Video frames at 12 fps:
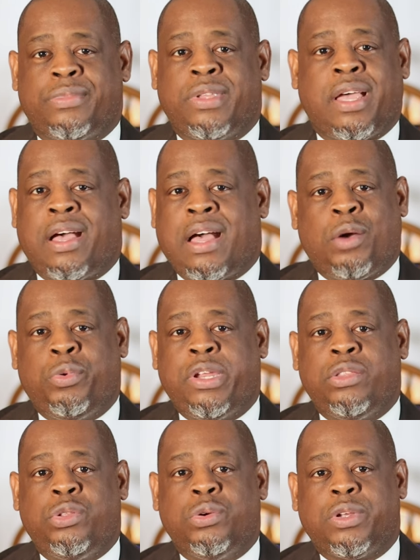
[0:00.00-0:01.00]
Nah, I
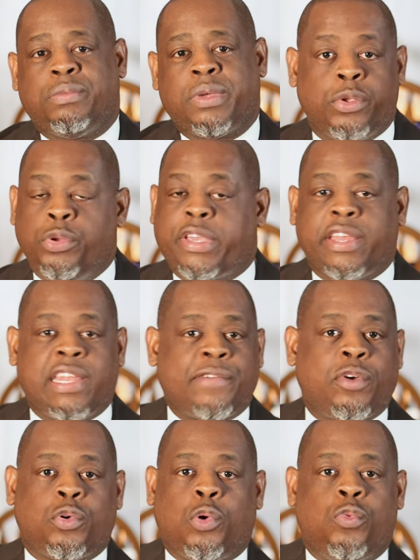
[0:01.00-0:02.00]
wouldn't do it. You can
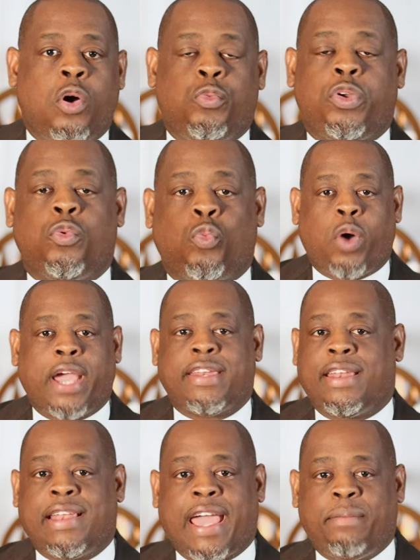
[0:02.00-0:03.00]
never go wrong with white
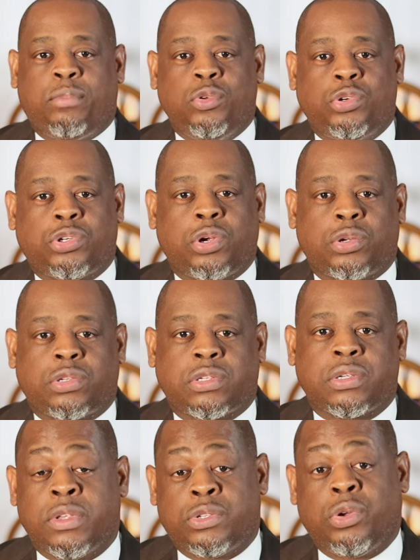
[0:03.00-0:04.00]
and light blue
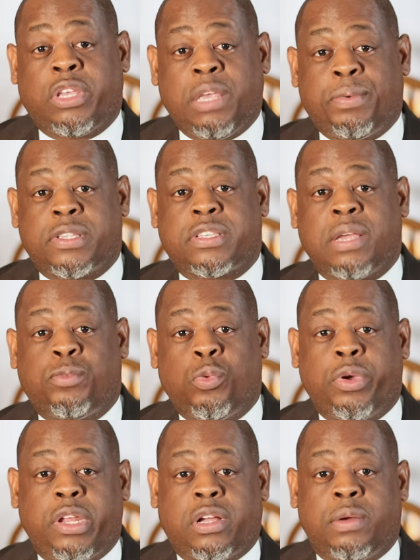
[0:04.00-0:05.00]
shirts, so keep it simple
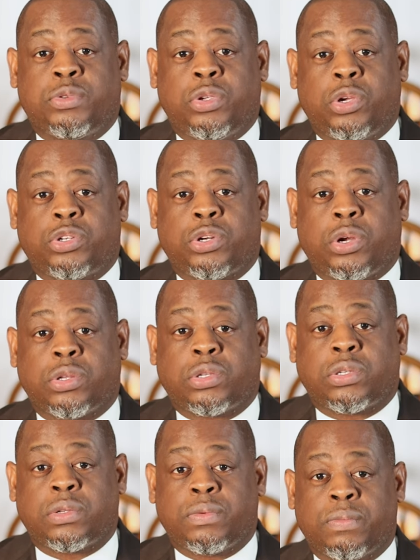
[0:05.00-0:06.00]
when it comes to your
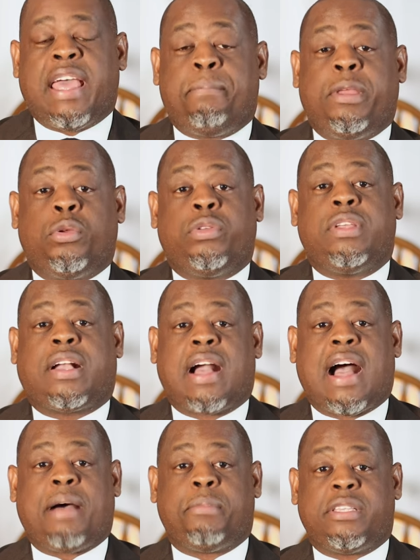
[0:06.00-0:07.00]
shirts. Let me know in the
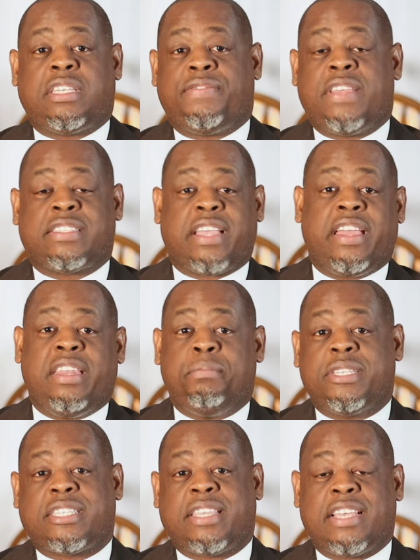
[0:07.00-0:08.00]
comments if there's any
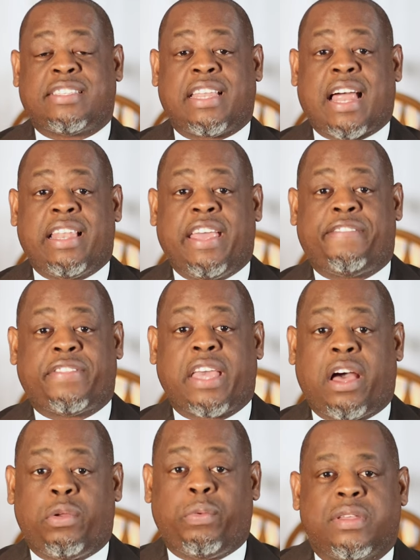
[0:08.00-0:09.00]
mistakes that I left
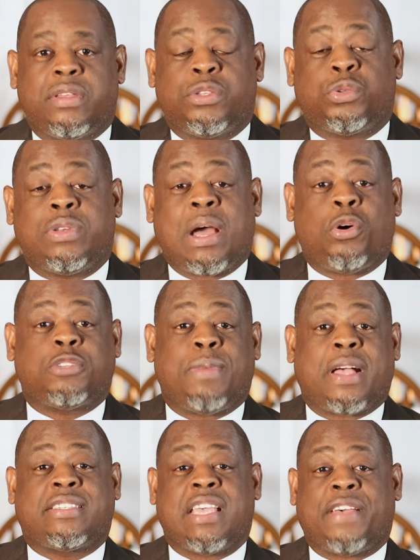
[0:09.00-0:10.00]
out. So that was
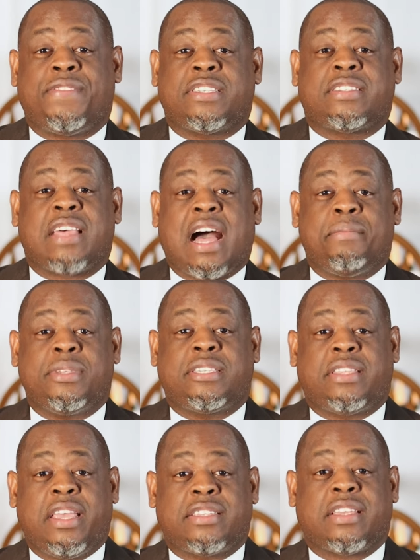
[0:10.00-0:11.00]
my 7 style
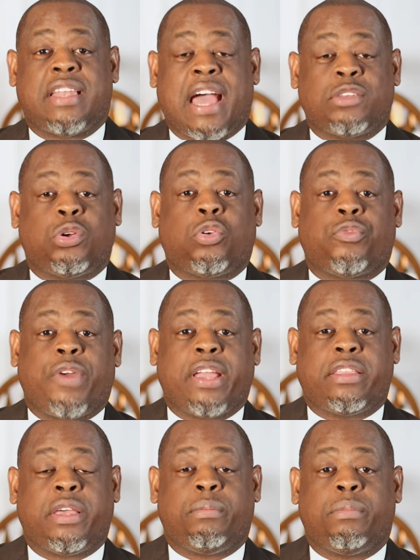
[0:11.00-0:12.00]
mistakes and how to
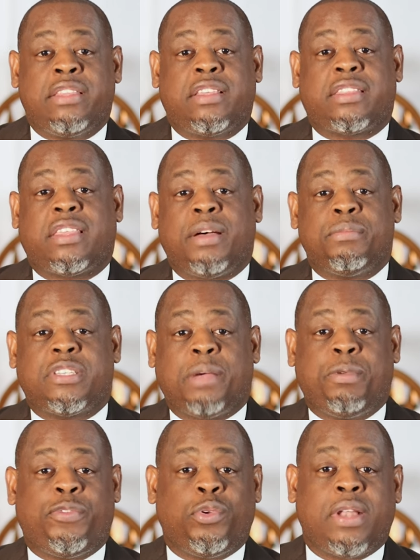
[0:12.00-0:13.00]
correct them. Hit the thumbs
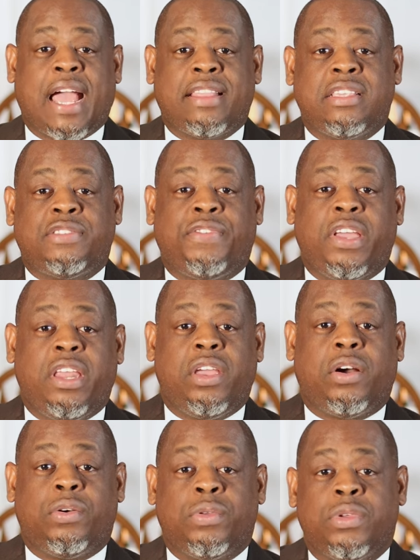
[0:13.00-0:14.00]
up if you like this
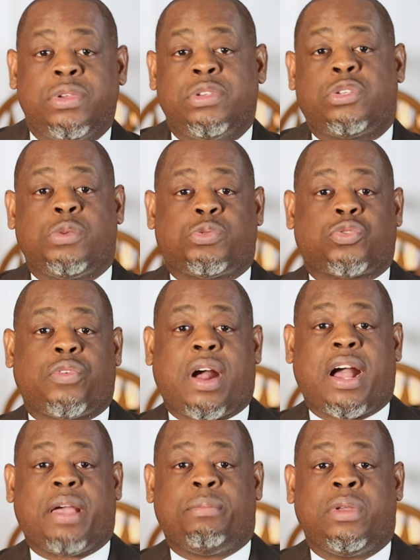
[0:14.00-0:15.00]
video,
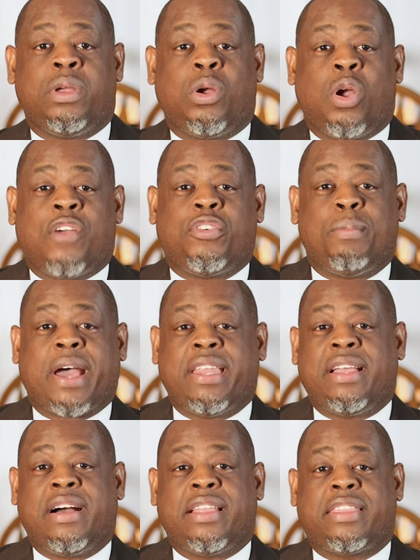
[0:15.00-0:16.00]
subscribe, or everybody
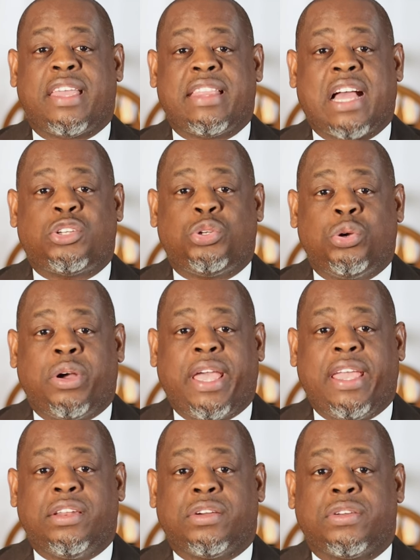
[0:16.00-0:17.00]
gonna think that you're a
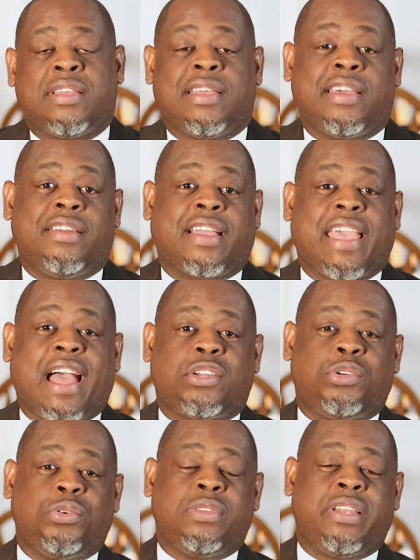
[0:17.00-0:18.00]
hater, and I'll
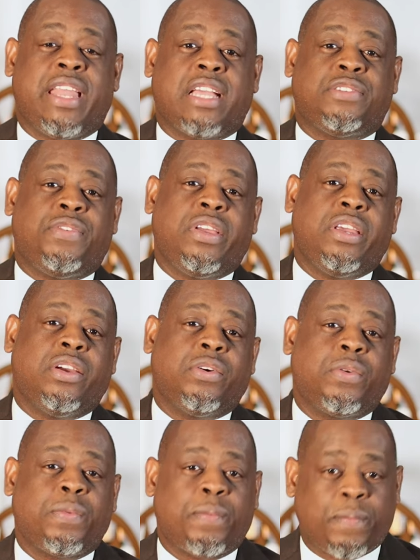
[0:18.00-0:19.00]
catch you in the next video.